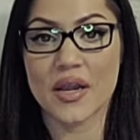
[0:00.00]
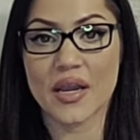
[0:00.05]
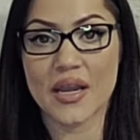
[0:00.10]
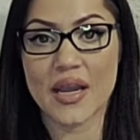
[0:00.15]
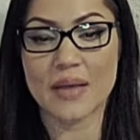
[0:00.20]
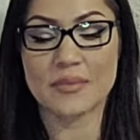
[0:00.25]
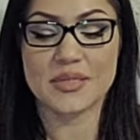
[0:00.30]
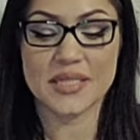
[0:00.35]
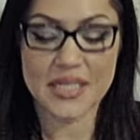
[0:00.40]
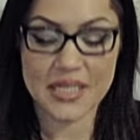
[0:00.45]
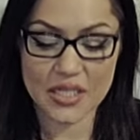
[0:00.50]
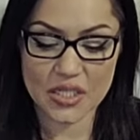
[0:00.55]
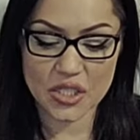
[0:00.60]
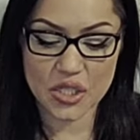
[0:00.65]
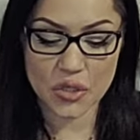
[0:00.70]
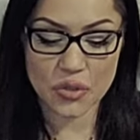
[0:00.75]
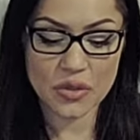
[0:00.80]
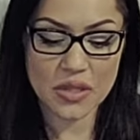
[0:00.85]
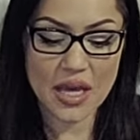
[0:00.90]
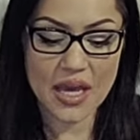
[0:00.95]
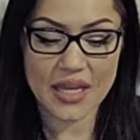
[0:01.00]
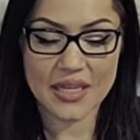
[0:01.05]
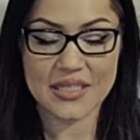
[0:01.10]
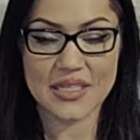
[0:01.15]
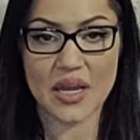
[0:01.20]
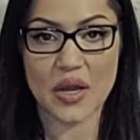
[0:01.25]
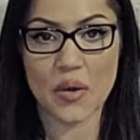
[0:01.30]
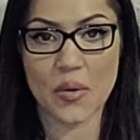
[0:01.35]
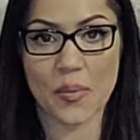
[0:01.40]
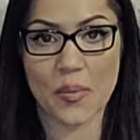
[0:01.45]
I'm seeing two legs
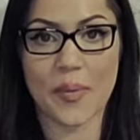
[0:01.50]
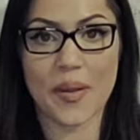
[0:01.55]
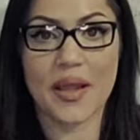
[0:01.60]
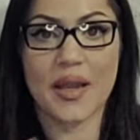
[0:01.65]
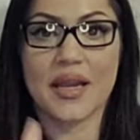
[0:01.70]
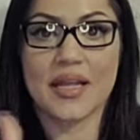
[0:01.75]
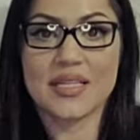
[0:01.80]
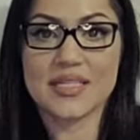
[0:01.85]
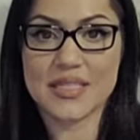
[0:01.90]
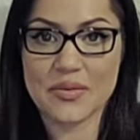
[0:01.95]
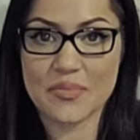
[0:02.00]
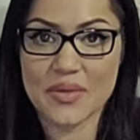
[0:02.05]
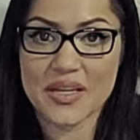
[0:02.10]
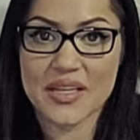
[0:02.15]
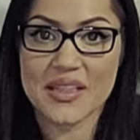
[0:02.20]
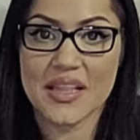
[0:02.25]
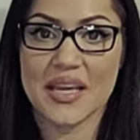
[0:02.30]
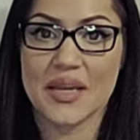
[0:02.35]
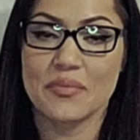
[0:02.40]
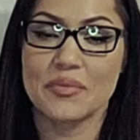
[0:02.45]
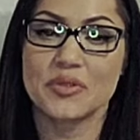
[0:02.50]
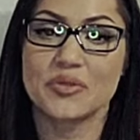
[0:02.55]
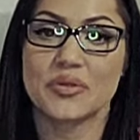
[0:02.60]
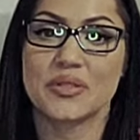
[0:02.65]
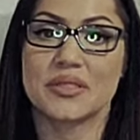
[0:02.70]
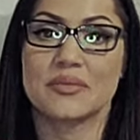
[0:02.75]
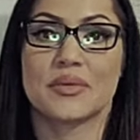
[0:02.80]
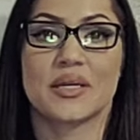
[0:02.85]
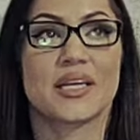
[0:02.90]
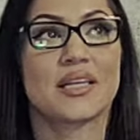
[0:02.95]
open and somebody laying between
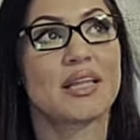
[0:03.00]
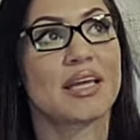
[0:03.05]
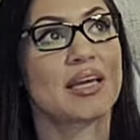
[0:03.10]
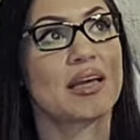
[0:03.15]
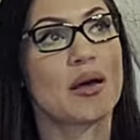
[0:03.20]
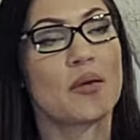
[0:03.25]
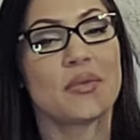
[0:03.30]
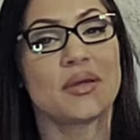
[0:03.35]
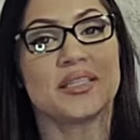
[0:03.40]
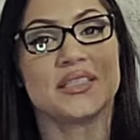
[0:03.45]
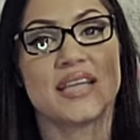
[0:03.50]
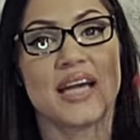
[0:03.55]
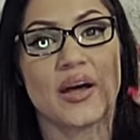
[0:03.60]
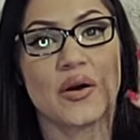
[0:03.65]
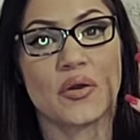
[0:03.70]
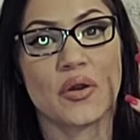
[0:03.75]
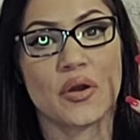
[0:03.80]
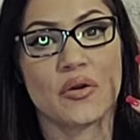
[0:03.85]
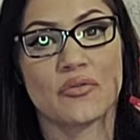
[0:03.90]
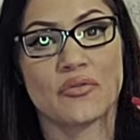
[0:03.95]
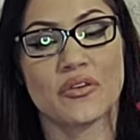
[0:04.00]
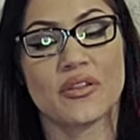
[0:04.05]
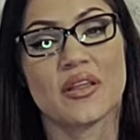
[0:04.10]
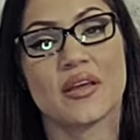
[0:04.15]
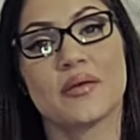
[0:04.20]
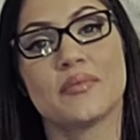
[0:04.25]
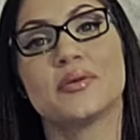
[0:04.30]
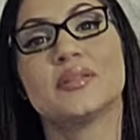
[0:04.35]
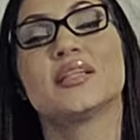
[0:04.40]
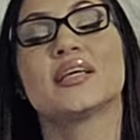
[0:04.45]
somebody and like coming down over
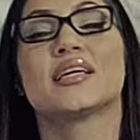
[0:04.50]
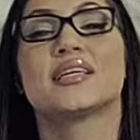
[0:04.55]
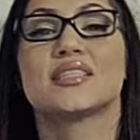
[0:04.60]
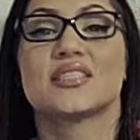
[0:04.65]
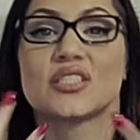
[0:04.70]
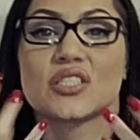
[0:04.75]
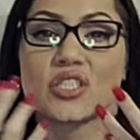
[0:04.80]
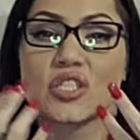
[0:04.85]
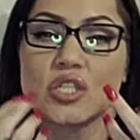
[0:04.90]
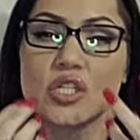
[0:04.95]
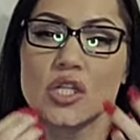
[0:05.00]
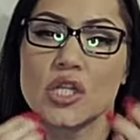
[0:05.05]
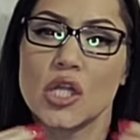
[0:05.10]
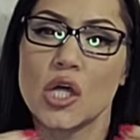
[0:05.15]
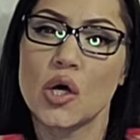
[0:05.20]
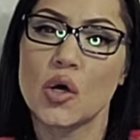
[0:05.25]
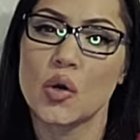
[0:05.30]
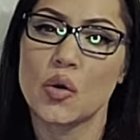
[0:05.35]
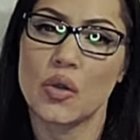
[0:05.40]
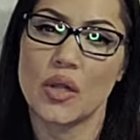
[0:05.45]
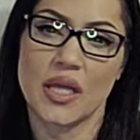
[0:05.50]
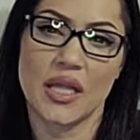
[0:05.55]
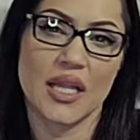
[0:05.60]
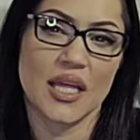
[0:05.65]
them and like slowly,